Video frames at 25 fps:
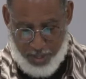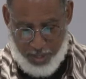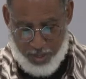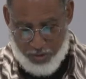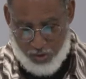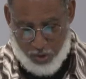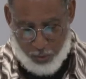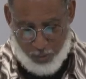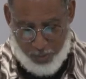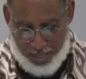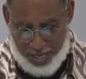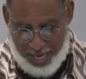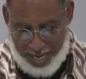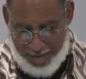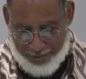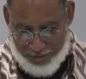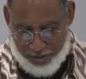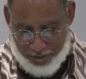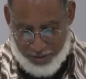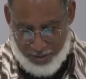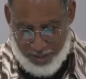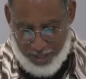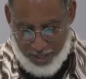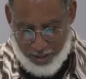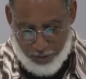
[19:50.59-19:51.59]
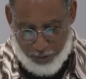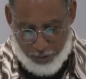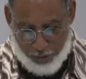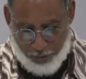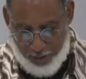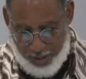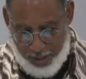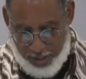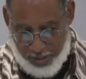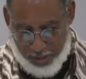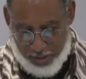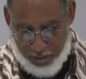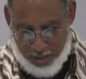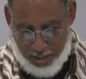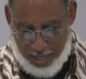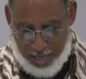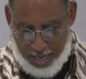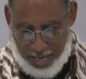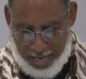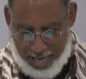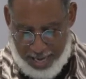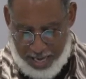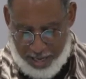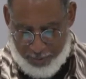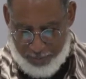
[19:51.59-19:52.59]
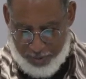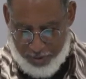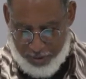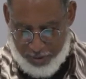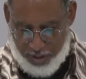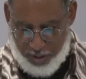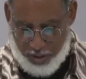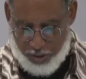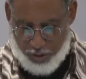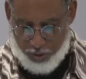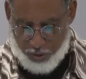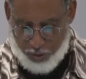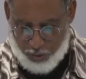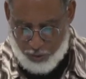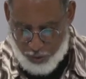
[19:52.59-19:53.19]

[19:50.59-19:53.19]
So we have to increase our potential,